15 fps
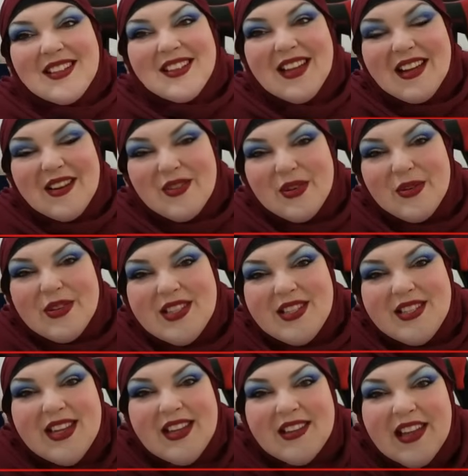I don't know what to
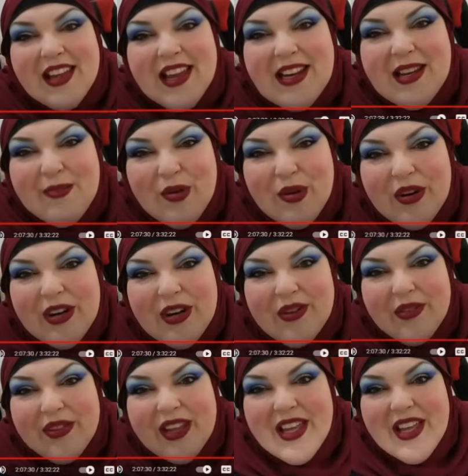say. Like anymore, I
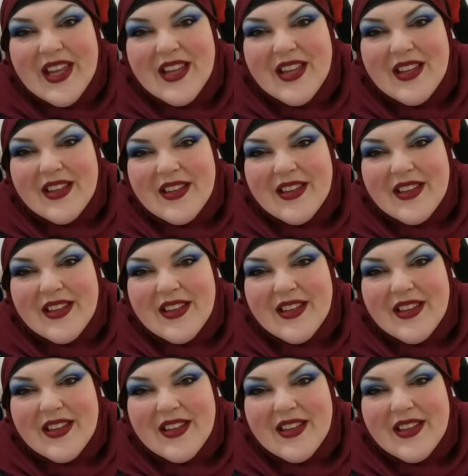don't like it.